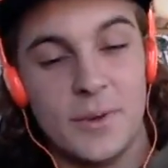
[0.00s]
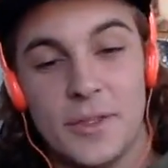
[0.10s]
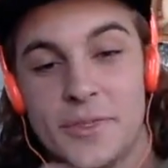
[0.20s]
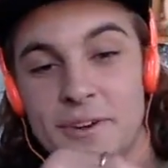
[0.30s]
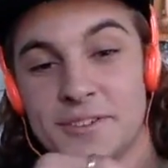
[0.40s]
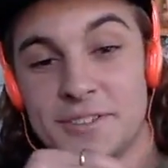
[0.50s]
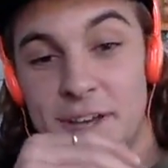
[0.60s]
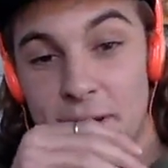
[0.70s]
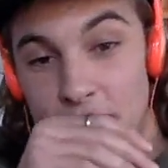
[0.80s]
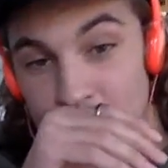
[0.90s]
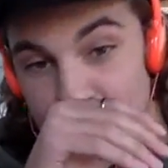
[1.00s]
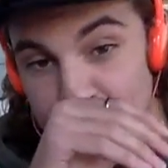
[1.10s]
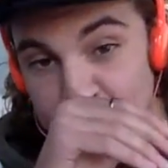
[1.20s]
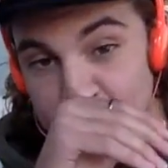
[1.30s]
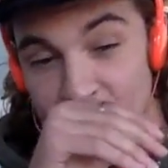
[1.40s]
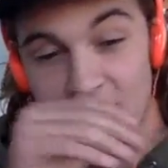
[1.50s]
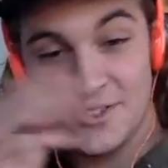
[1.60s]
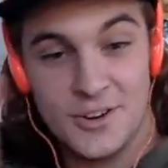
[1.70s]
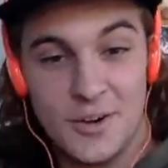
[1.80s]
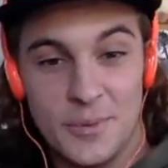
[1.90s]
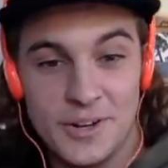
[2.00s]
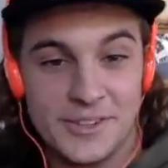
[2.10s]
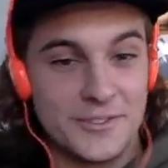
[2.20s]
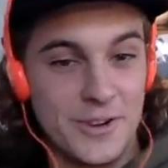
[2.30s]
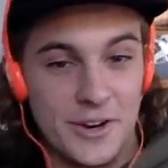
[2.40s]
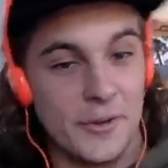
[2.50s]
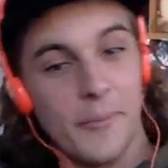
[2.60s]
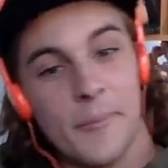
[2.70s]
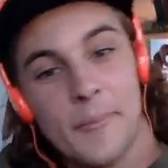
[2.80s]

on Thursday trying to break this record.